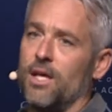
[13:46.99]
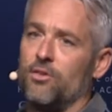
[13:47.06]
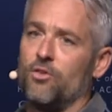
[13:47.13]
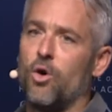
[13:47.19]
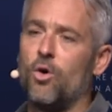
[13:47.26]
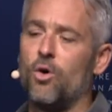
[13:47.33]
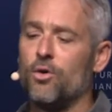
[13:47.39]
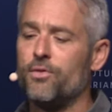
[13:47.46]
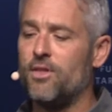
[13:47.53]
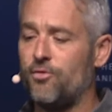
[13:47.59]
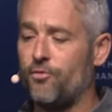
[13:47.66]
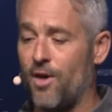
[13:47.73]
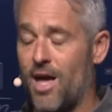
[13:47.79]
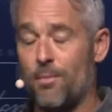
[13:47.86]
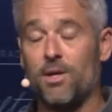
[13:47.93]
They told
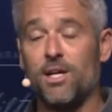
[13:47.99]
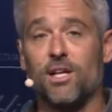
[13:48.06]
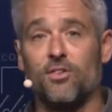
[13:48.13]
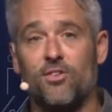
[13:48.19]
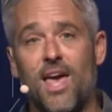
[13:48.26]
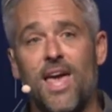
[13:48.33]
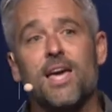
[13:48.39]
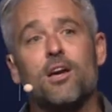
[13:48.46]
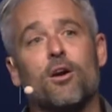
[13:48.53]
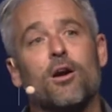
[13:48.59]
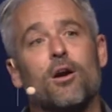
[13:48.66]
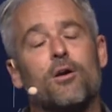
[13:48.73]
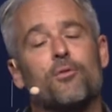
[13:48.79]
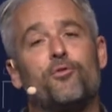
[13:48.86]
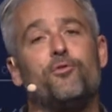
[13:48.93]
the family to take
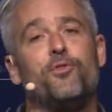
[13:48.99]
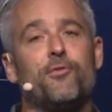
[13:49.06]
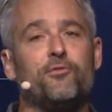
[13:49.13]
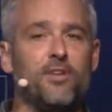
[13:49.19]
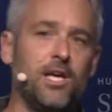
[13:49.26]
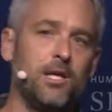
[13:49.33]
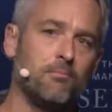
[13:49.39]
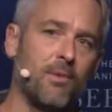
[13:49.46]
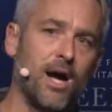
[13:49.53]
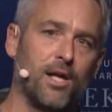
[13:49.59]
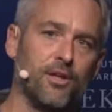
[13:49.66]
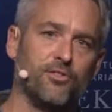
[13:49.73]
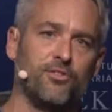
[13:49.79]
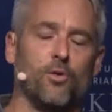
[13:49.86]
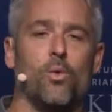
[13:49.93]
her 15
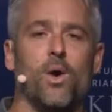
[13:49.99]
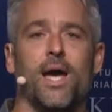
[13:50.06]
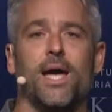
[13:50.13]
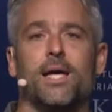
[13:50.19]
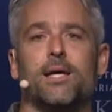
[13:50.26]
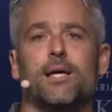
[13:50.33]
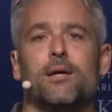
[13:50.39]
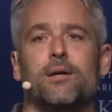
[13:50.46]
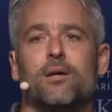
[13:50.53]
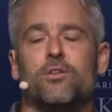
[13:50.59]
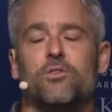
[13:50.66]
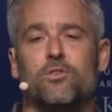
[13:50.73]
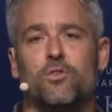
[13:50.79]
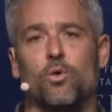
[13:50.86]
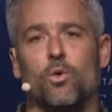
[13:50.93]
miles away
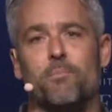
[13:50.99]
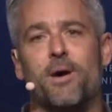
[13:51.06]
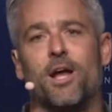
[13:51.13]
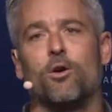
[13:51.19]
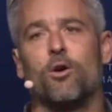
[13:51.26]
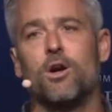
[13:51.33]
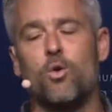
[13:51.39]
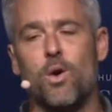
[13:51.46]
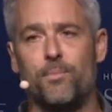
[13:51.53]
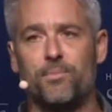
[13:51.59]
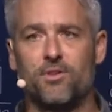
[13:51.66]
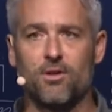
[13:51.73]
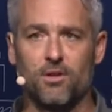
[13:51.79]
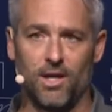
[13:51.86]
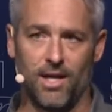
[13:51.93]
to a better
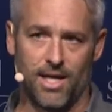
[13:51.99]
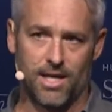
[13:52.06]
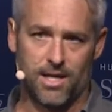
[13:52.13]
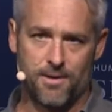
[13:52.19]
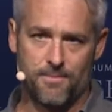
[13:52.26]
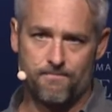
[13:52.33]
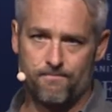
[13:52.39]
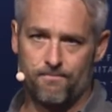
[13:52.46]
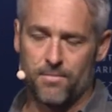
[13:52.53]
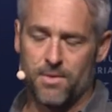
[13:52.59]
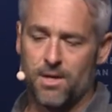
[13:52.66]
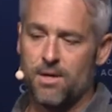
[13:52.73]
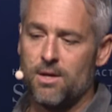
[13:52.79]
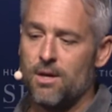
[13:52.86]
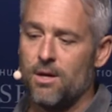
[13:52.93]
equipped clinic.
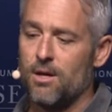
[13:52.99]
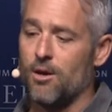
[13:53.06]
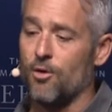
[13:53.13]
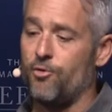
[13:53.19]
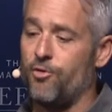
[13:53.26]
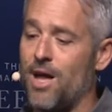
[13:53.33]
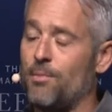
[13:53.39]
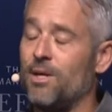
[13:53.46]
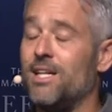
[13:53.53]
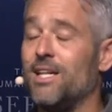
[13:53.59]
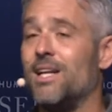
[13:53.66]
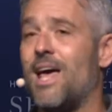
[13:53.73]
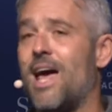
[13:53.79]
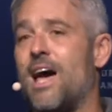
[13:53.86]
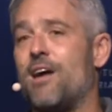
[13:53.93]
Her family
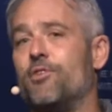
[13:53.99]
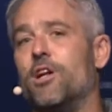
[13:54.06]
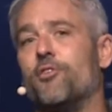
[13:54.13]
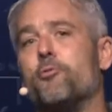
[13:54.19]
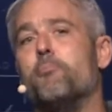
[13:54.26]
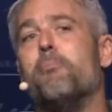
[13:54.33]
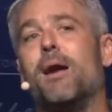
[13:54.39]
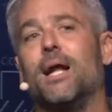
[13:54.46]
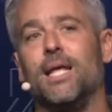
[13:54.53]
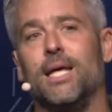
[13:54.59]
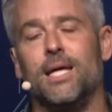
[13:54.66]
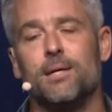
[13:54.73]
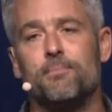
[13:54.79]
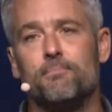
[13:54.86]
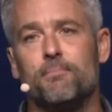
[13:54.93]
didn't have enough
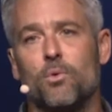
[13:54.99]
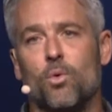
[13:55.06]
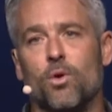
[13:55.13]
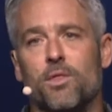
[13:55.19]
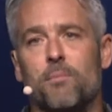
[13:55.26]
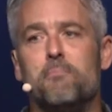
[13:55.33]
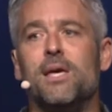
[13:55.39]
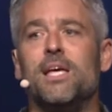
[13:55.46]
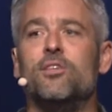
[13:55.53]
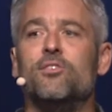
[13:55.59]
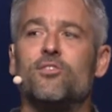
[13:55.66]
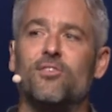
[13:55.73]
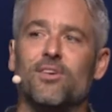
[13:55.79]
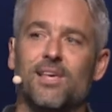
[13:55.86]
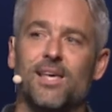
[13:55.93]
money or the
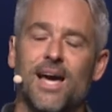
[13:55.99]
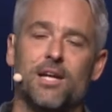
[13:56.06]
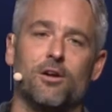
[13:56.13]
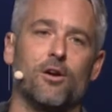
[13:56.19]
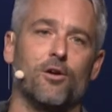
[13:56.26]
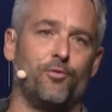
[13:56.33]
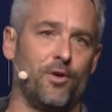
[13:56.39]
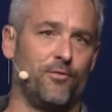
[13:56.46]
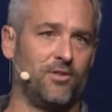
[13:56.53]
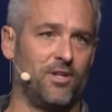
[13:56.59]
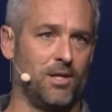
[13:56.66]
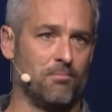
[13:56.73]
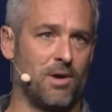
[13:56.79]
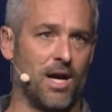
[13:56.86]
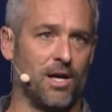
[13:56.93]
means to get her
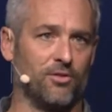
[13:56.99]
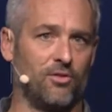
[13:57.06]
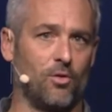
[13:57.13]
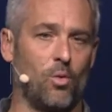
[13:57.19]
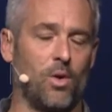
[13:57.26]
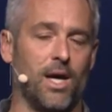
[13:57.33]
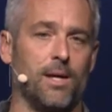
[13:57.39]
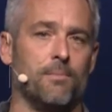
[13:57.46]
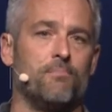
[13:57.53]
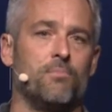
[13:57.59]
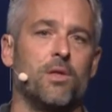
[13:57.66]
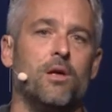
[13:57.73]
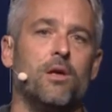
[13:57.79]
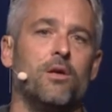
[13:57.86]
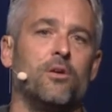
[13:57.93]
15 miles away.
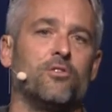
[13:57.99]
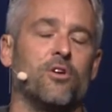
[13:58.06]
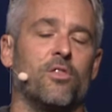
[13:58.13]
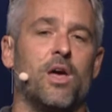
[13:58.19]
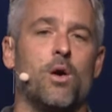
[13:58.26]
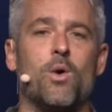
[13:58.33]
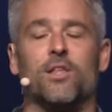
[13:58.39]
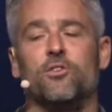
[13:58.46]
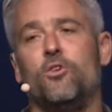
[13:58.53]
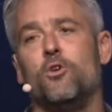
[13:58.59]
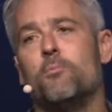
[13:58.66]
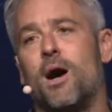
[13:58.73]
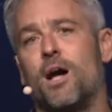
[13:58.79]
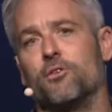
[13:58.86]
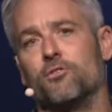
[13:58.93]
So they went
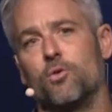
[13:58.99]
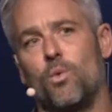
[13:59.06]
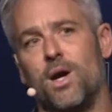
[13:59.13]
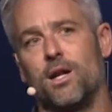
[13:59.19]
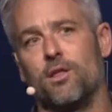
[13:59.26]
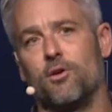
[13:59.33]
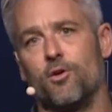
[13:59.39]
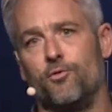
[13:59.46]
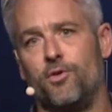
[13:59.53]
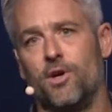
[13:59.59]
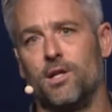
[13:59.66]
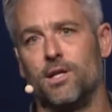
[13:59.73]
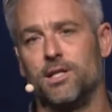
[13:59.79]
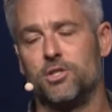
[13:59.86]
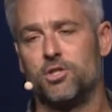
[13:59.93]
2 miles away to their
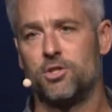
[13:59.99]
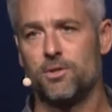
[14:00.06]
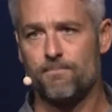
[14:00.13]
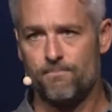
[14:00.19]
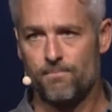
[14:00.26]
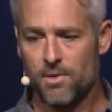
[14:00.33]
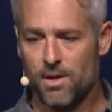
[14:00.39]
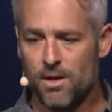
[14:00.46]
village.